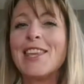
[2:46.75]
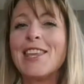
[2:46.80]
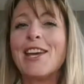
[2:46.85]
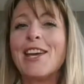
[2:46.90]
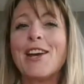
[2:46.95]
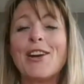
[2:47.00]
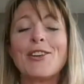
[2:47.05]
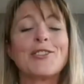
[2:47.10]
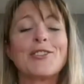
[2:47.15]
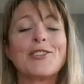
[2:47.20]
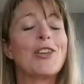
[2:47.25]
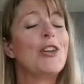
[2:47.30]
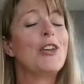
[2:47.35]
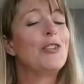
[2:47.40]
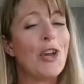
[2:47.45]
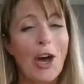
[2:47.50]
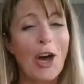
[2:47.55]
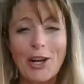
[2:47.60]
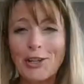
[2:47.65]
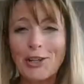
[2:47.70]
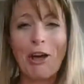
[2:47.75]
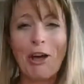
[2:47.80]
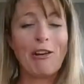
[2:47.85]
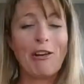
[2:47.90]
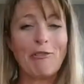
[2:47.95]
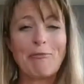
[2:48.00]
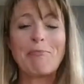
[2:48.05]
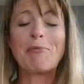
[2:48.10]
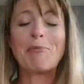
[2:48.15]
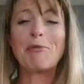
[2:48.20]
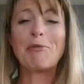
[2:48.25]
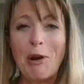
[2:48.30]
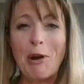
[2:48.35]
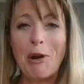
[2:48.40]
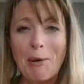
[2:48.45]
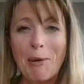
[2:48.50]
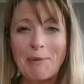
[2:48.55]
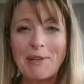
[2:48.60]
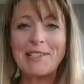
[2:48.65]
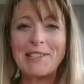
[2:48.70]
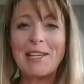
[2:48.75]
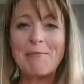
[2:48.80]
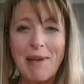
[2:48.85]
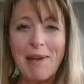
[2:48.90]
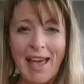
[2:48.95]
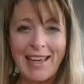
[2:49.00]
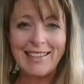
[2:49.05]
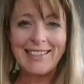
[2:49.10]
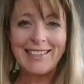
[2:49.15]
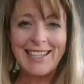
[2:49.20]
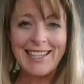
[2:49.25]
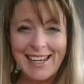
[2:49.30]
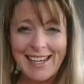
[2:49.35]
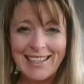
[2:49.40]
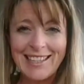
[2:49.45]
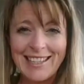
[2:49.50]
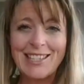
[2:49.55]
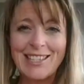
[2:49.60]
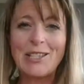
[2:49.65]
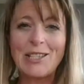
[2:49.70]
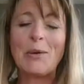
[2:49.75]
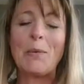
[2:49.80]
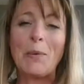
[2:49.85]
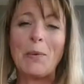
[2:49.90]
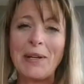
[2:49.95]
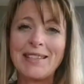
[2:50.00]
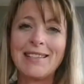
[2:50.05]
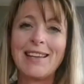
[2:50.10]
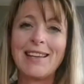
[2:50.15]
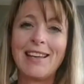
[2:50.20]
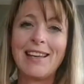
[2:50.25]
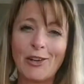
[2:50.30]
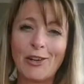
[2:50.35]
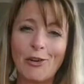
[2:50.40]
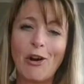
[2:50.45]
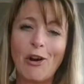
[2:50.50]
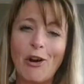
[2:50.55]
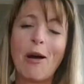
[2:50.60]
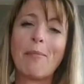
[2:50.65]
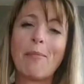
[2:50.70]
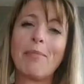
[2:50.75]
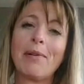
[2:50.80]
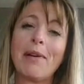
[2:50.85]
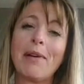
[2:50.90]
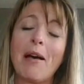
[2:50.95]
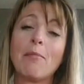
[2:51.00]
there's not a lot of promising band-aids once a hail crop